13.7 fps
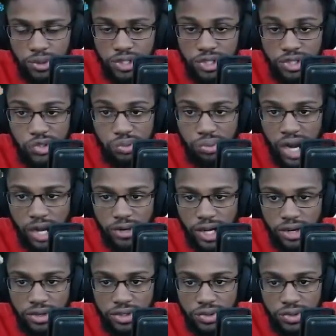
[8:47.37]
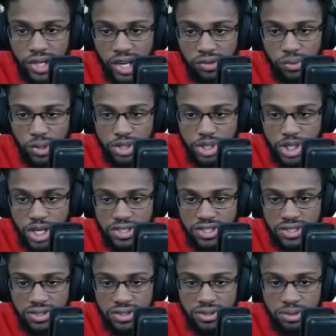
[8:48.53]
to do my route, you would have 1
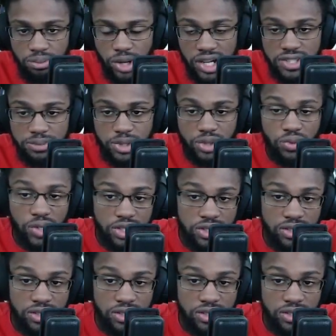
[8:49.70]
chest, possibly 1,